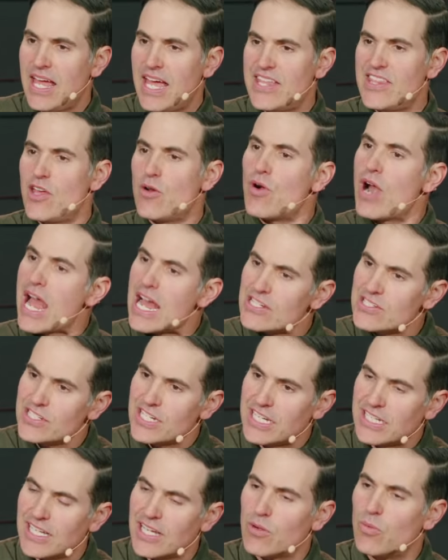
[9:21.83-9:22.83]
And they were
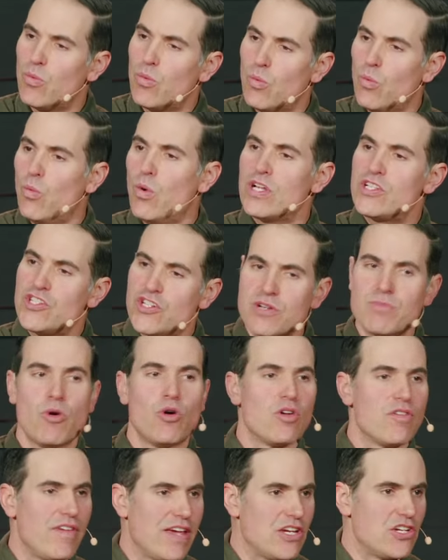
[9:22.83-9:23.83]
asking, like, what's your
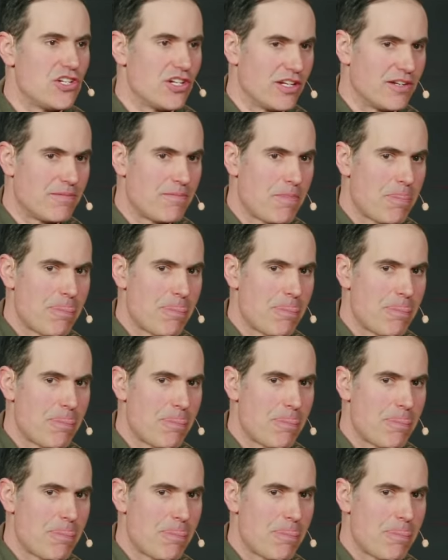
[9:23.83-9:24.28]
motivation?